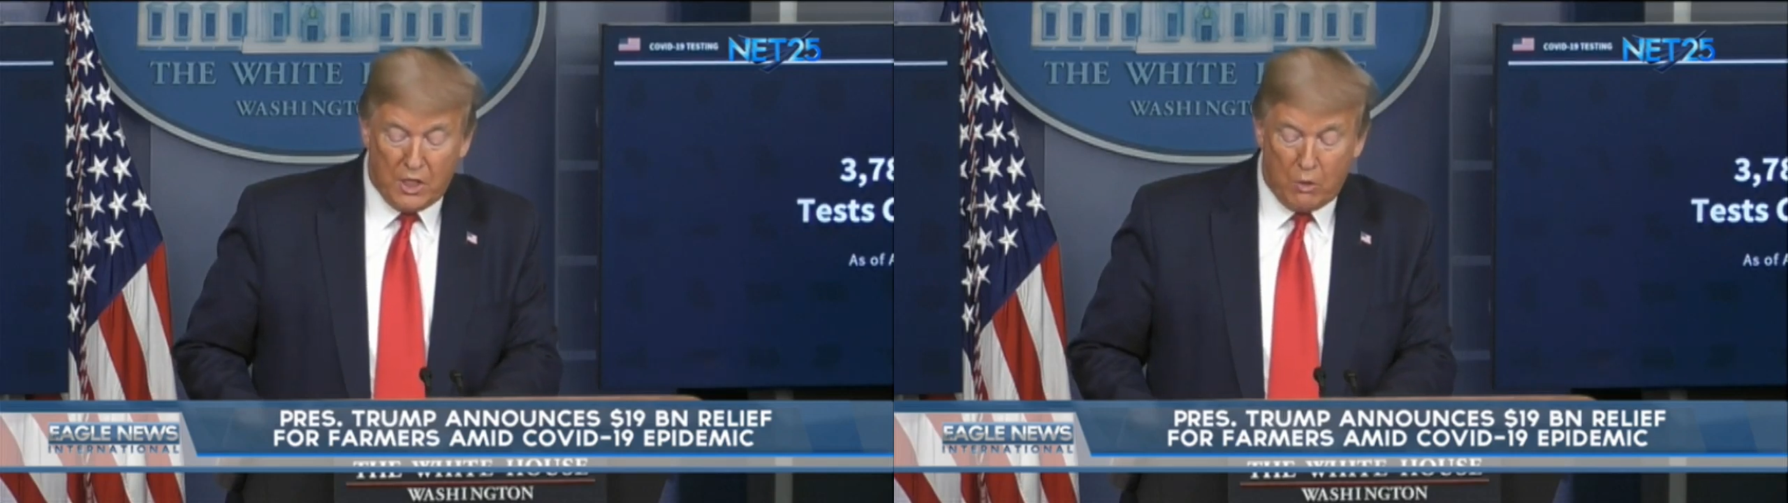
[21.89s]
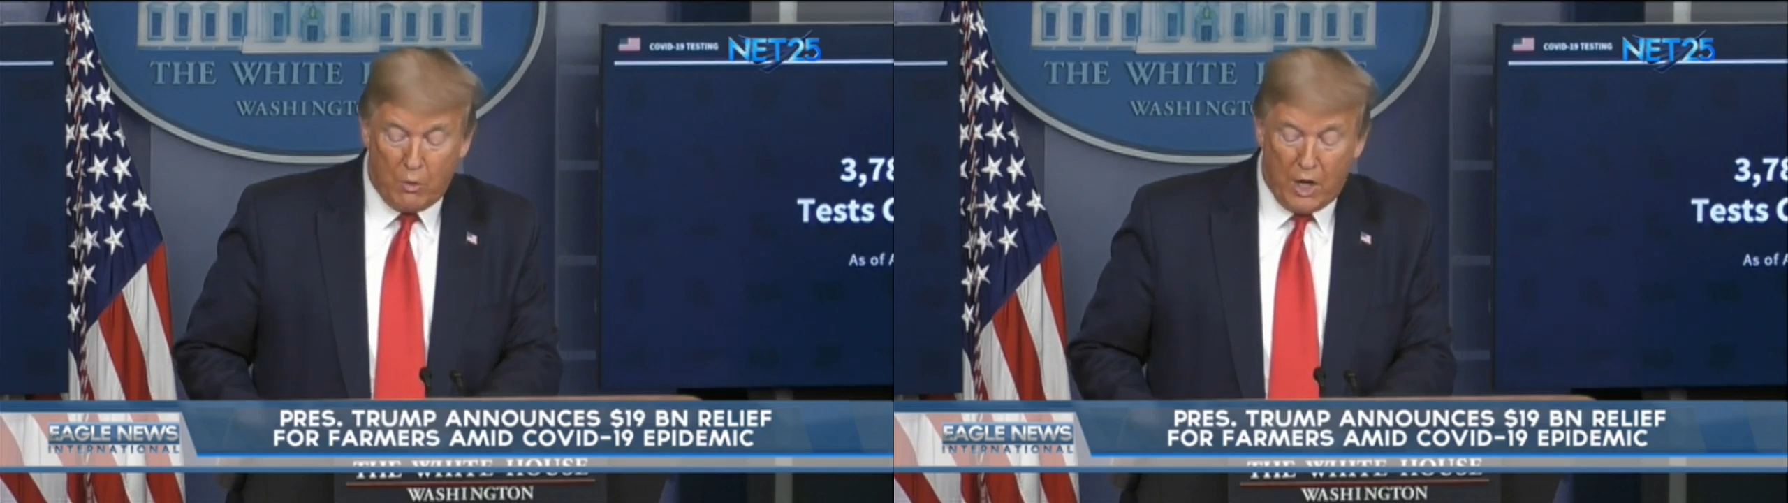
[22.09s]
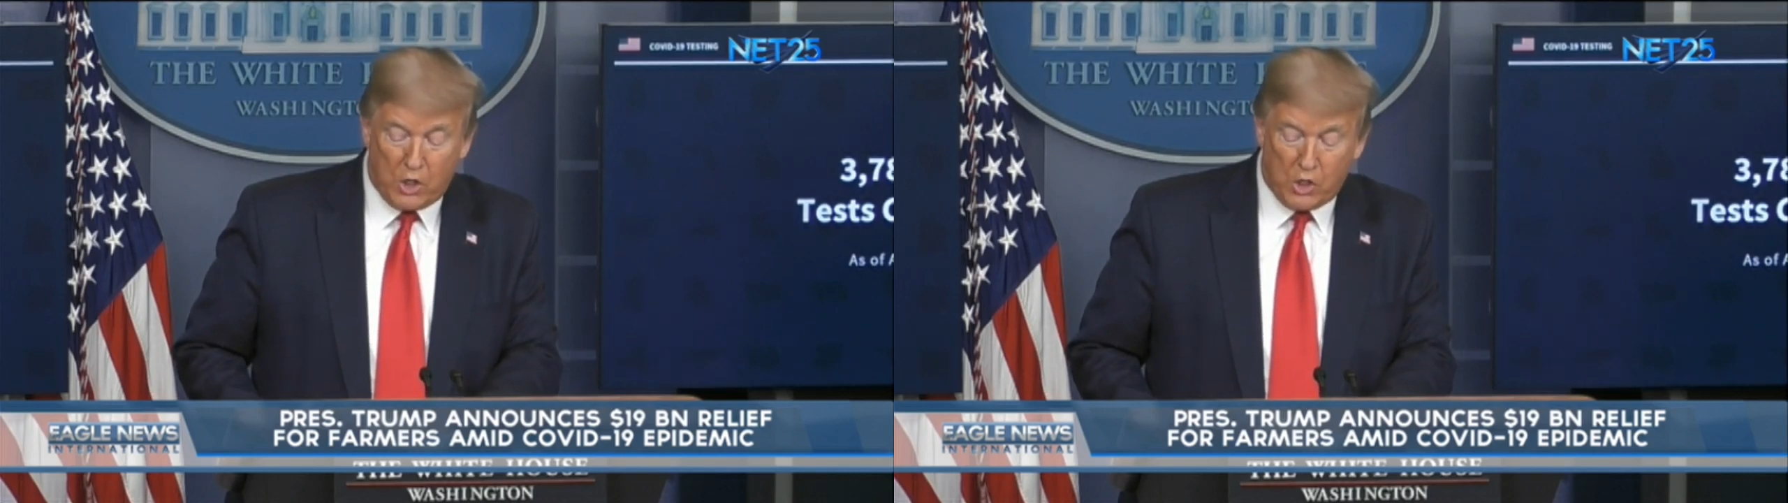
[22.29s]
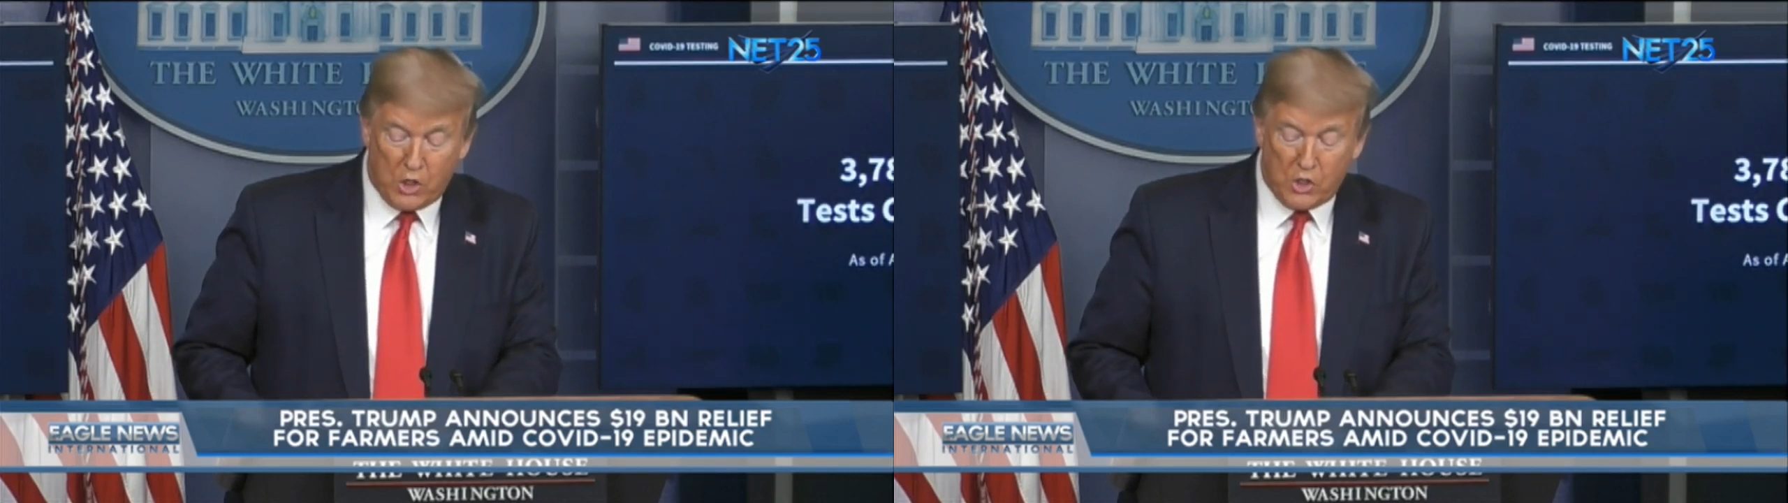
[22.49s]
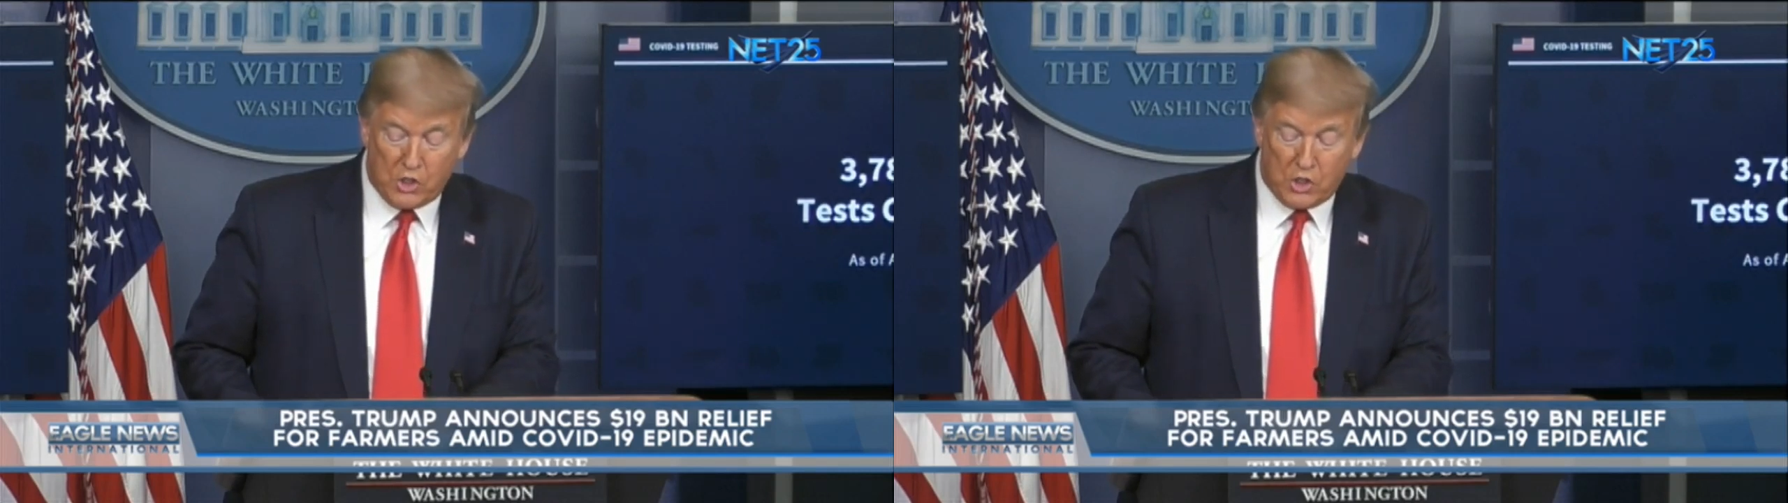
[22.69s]
and
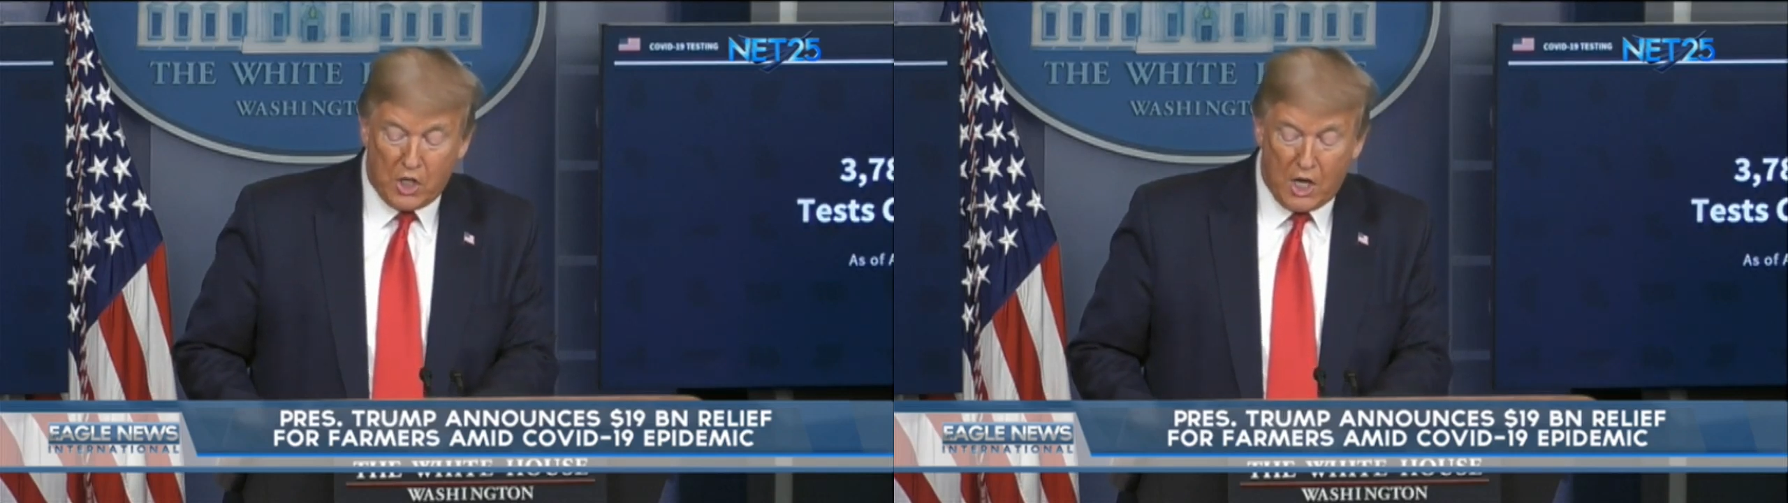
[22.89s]
ranchers